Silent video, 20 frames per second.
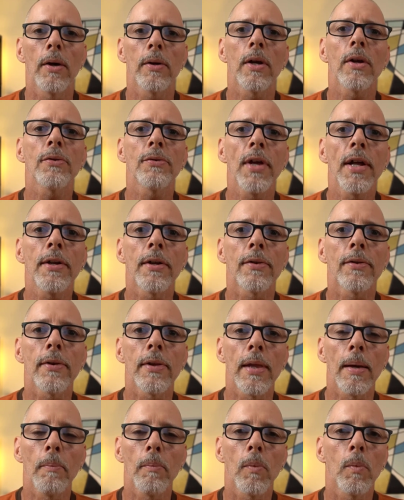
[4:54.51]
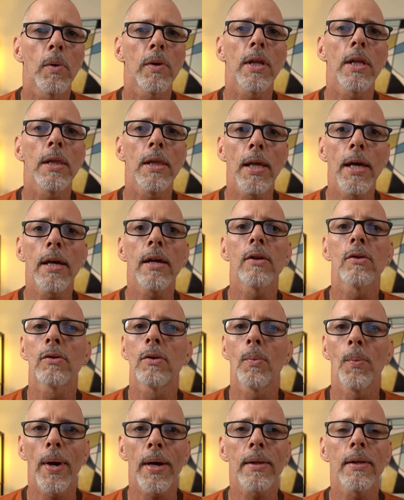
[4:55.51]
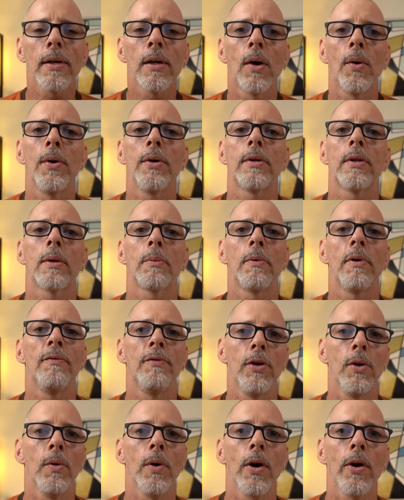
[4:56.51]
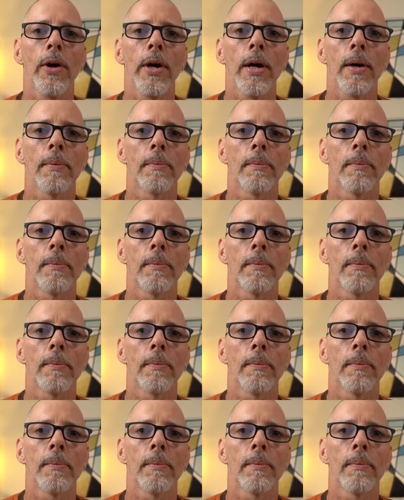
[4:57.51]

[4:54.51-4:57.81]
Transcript: and I'll send it to them with a link directly going to the review area.